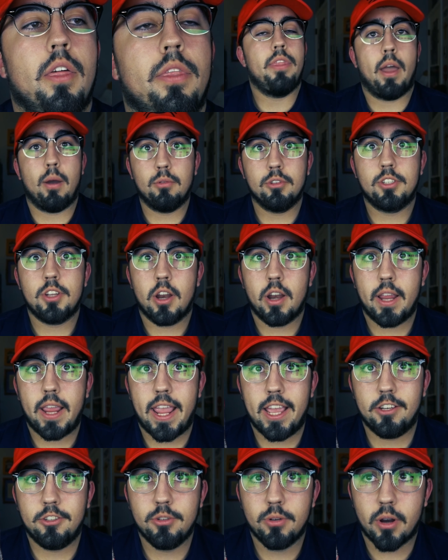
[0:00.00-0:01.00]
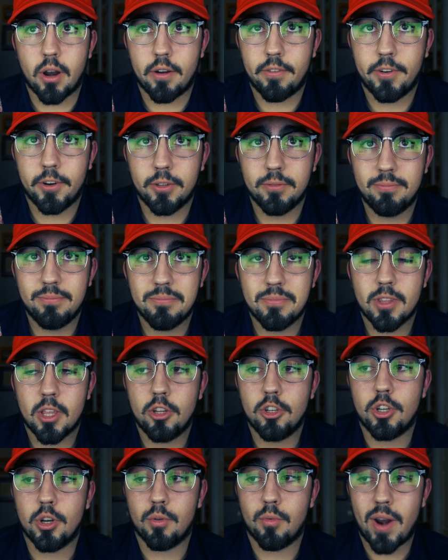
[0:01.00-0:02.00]
That was starring Andrew Garfield,
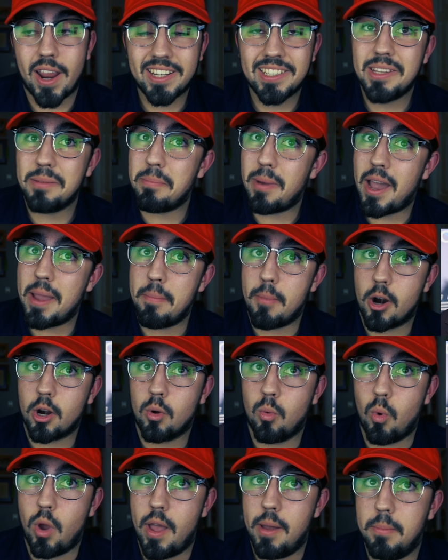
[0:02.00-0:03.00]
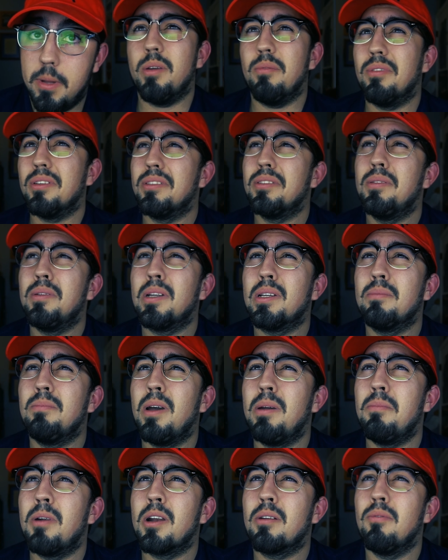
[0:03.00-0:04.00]
directed by Mark Webb. Wait, was it directed
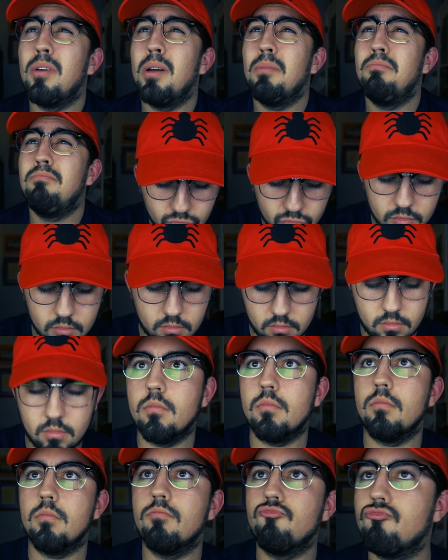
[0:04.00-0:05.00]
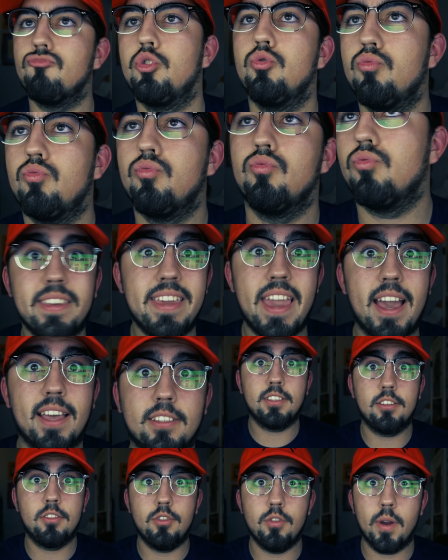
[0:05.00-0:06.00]
by Mark Webb?
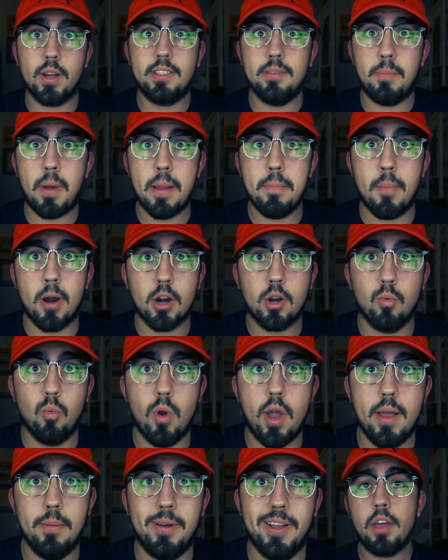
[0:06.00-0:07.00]
Yes, directed by Mark Webb.